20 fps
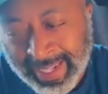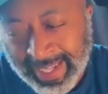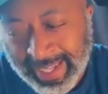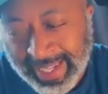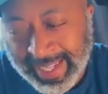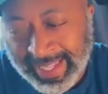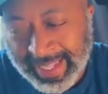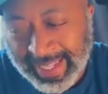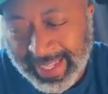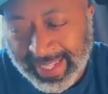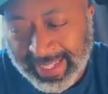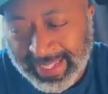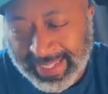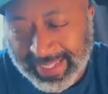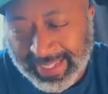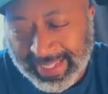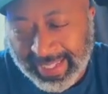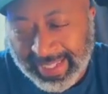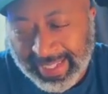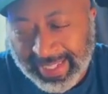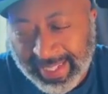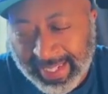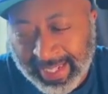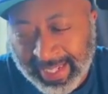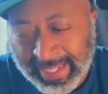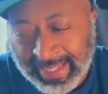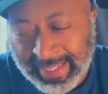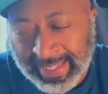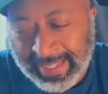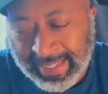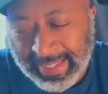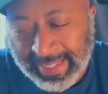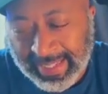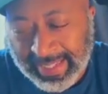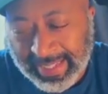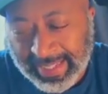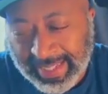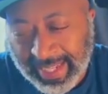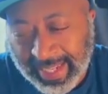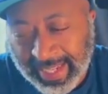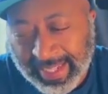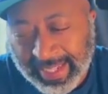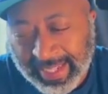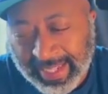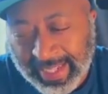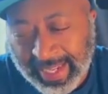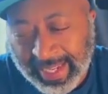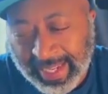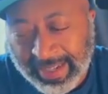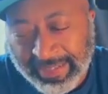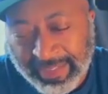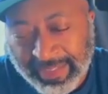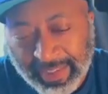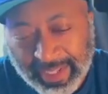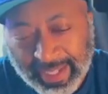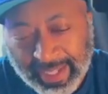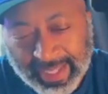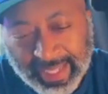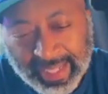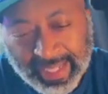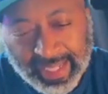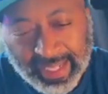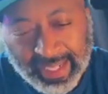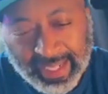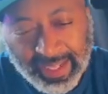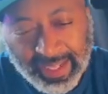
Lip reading: And then you did another interview, I think, in a